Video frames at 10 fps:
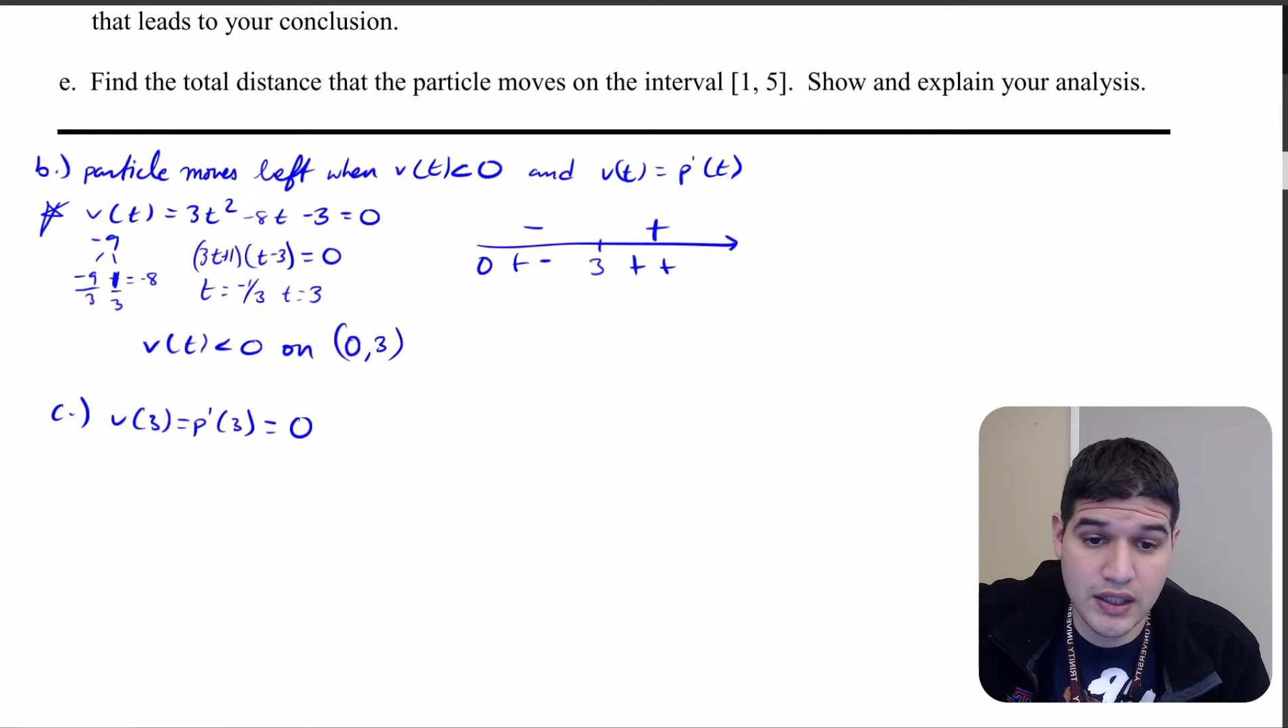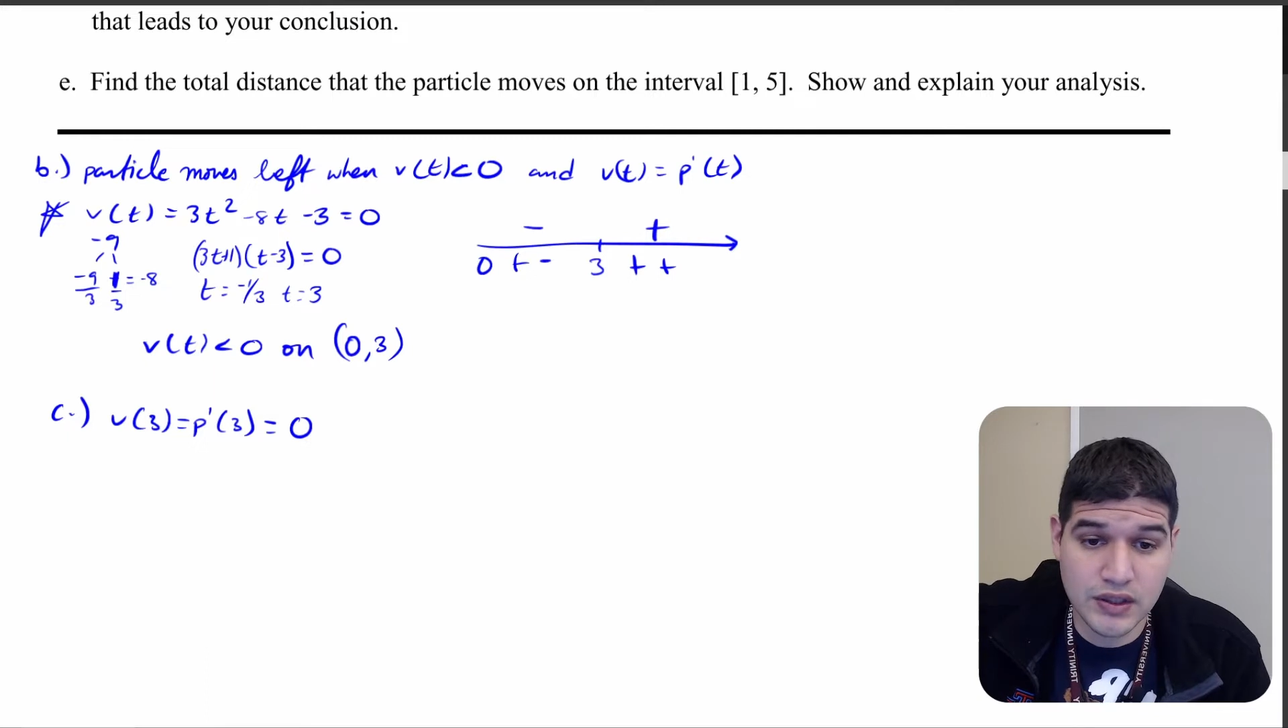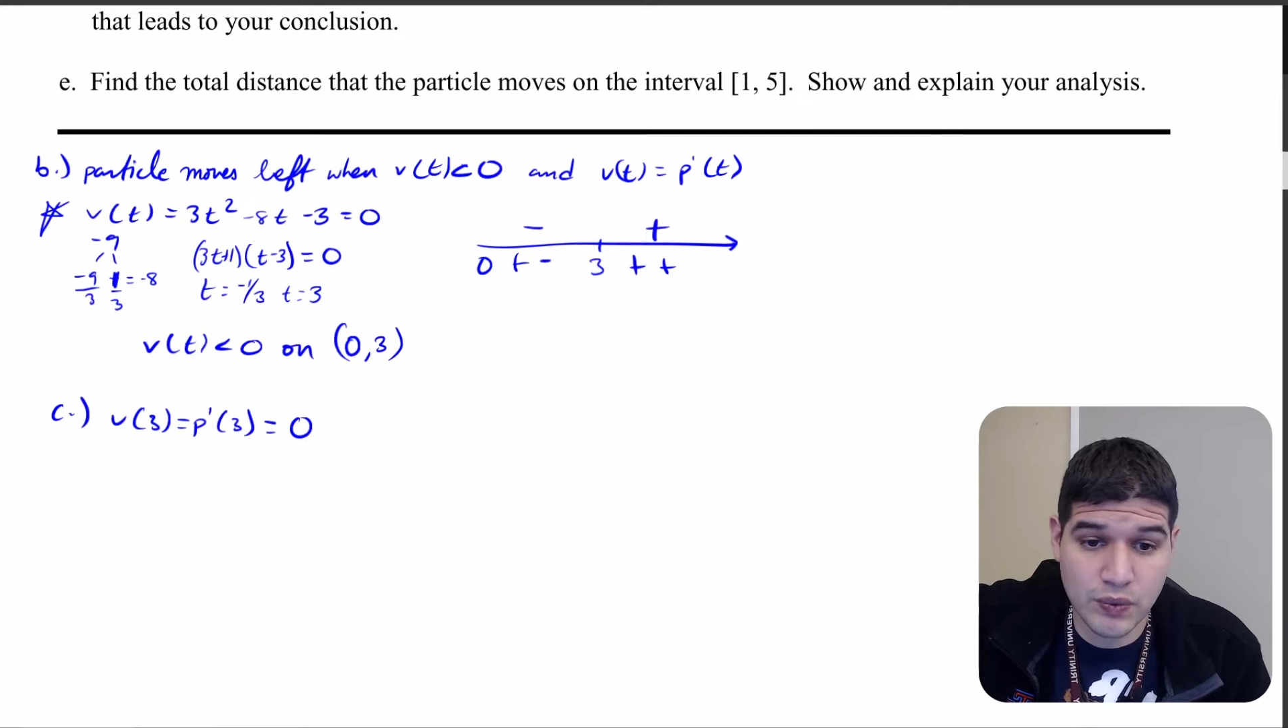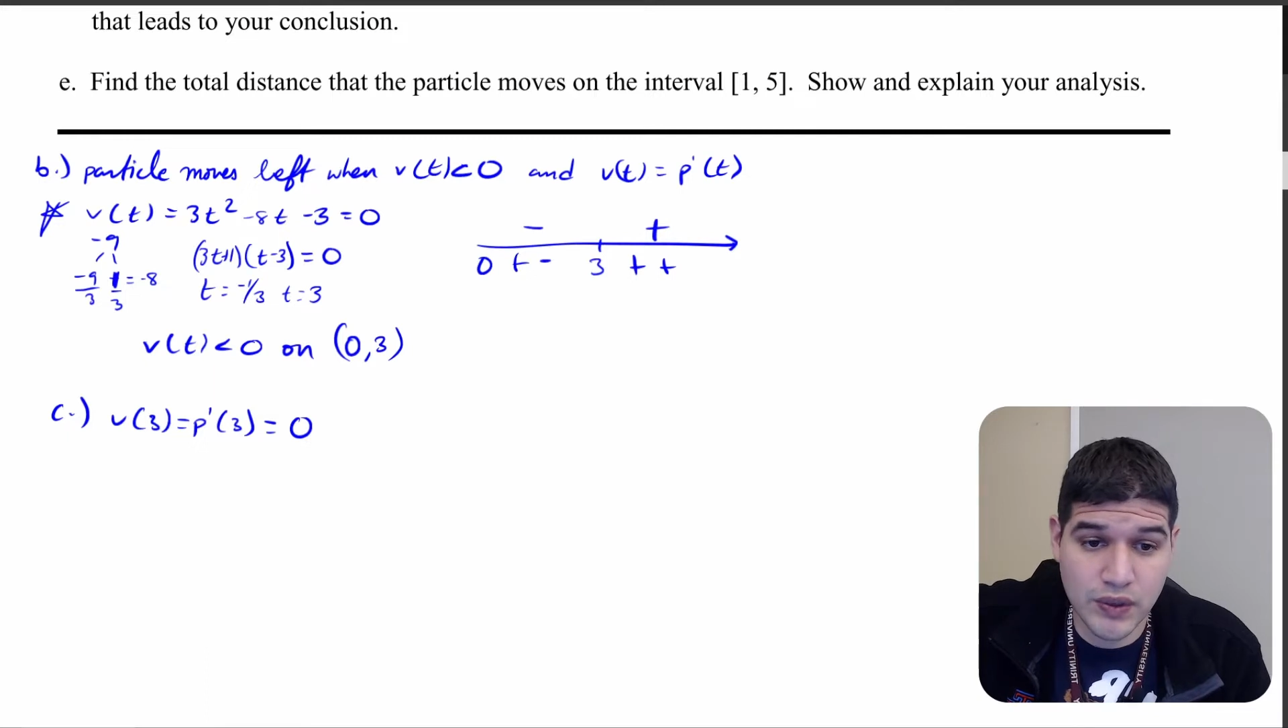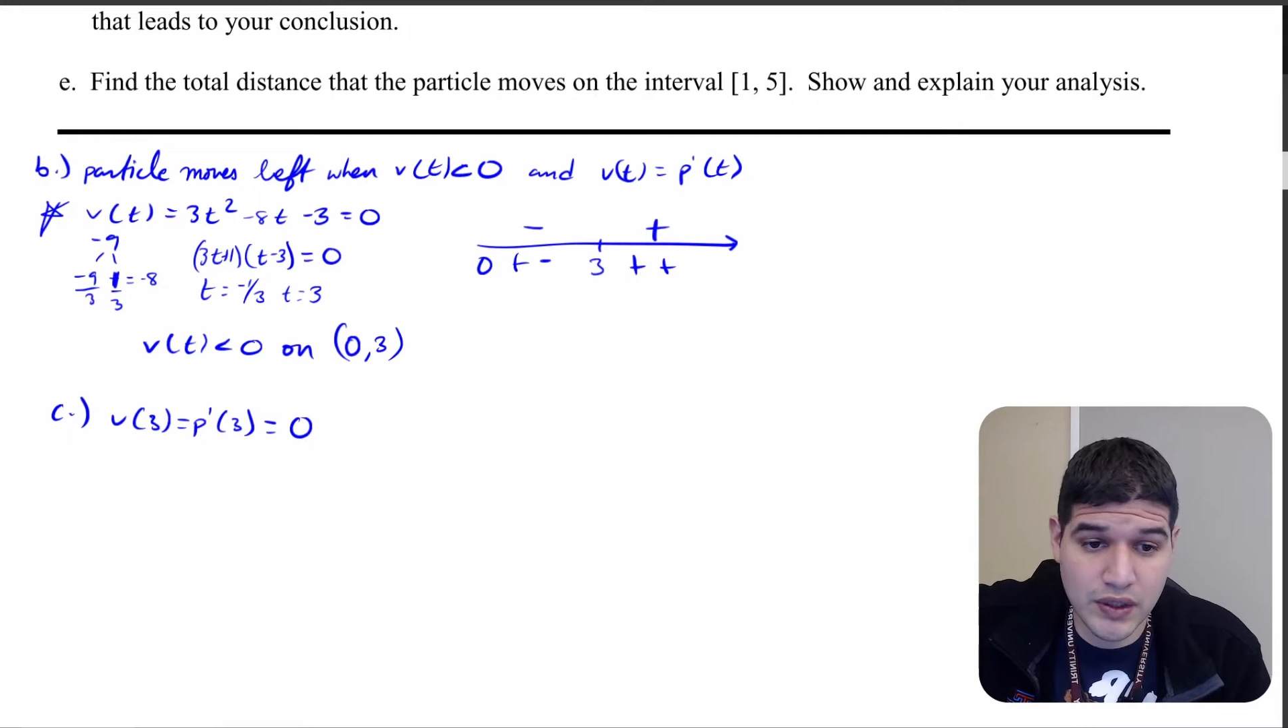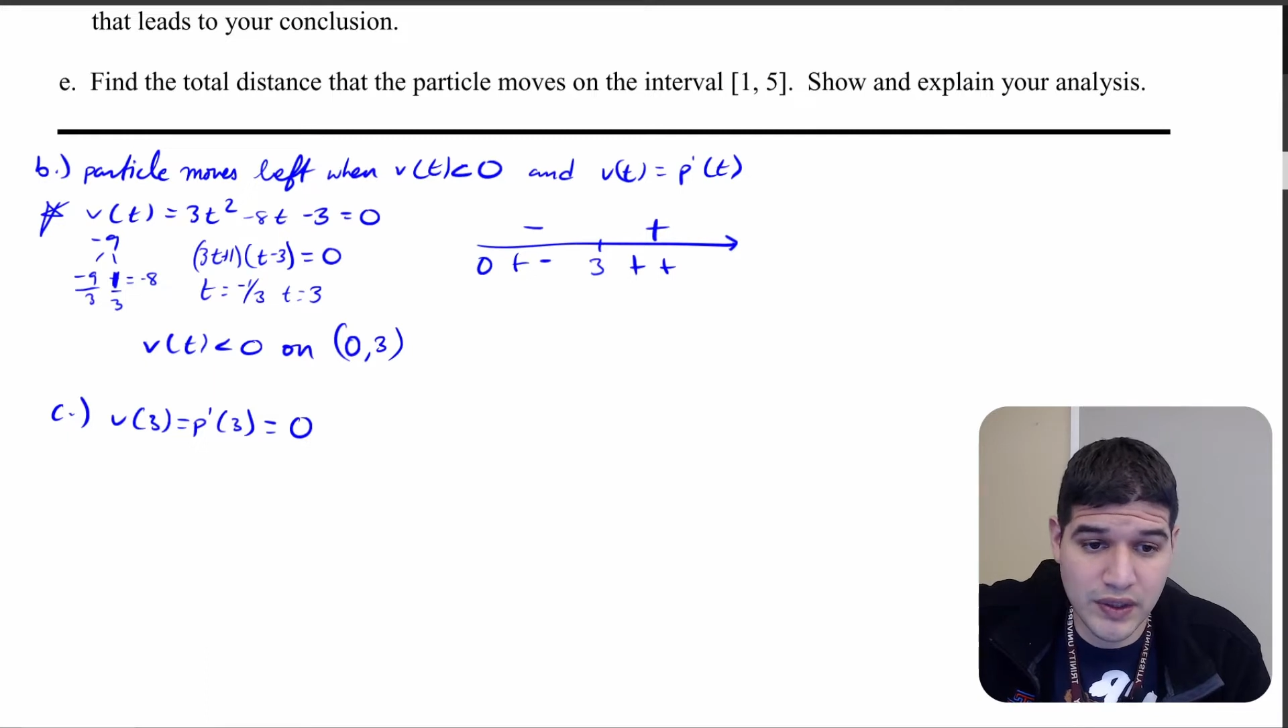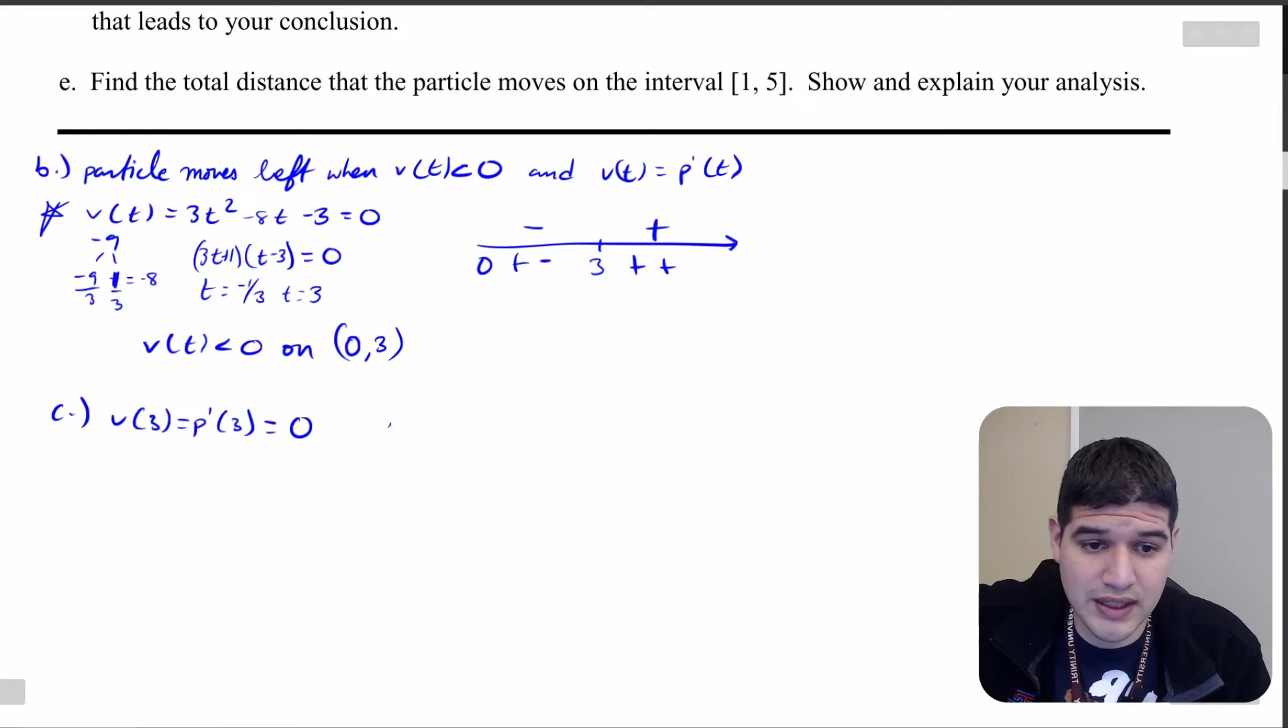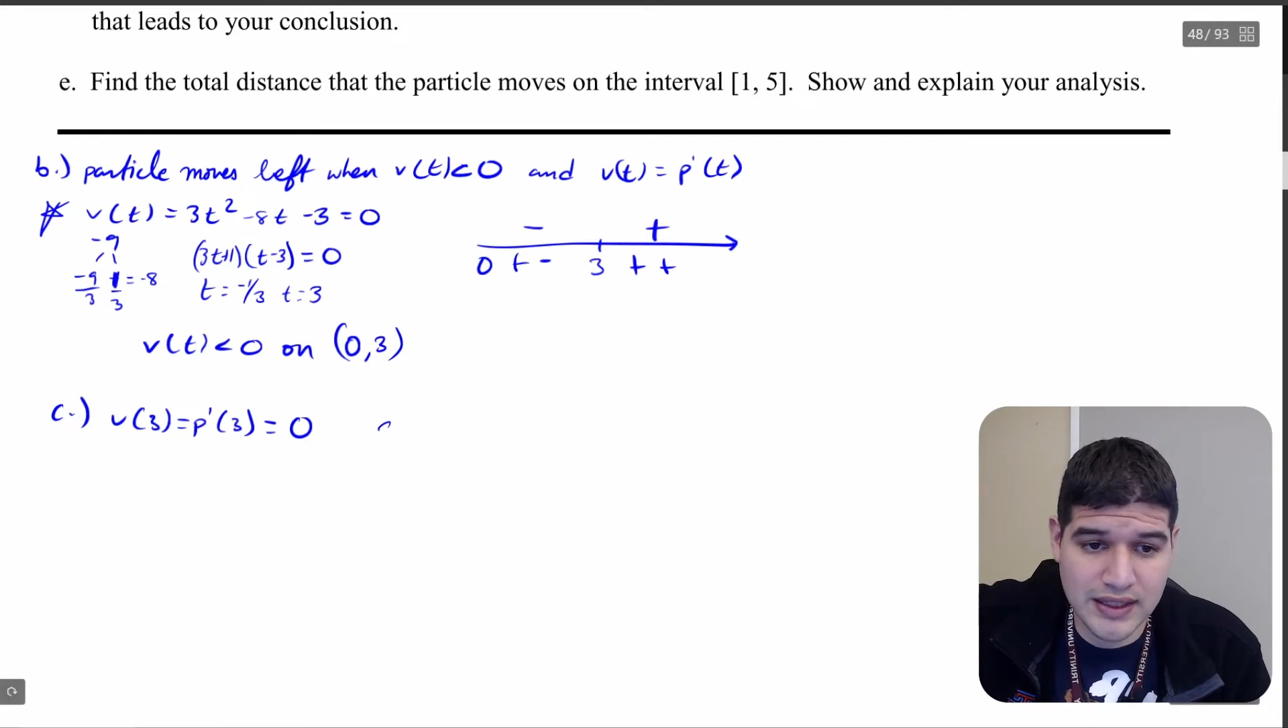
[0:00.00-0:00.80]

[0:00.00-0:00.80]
So we're going to